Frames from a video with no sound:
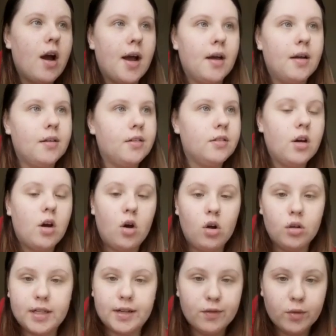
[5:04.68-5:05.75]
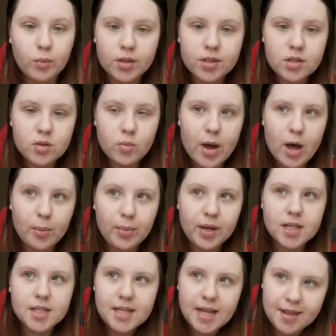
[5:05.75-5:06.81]
and all different ones as well,
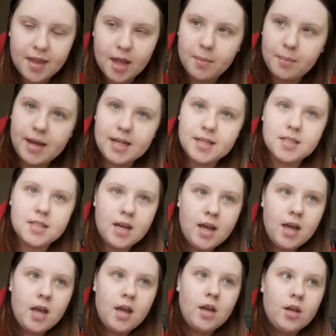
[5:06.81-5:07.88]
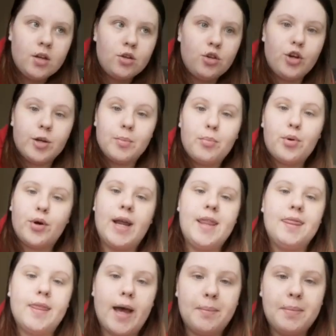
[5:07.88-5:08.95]
because then that means you can
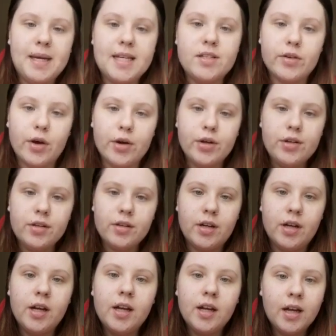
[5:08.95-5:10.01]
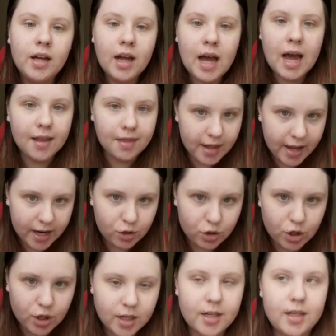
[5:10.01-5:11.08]
print that piece out and then
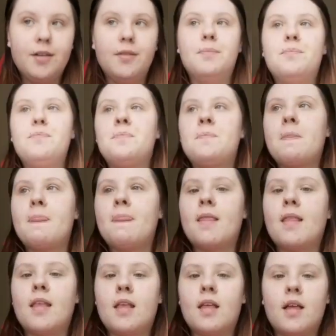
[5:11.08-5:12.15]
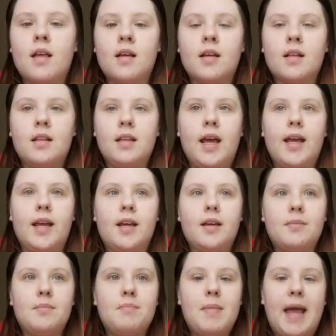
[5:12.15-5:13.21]
you can
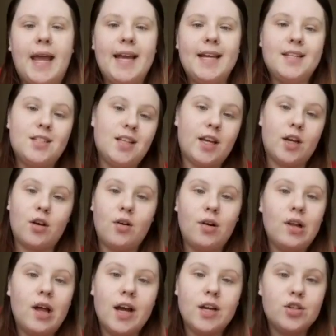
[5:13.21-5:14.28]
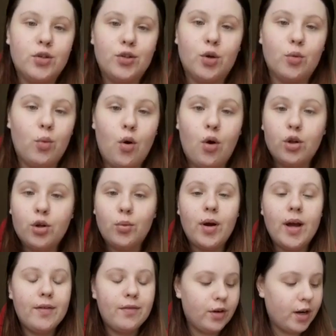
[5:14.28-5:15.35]
like make it into like a collage on your wall or
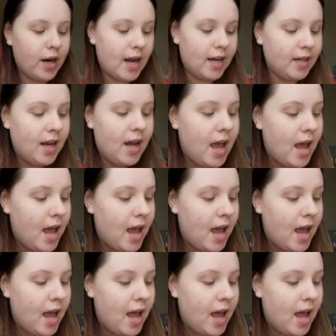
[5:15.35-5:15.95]
whatever. And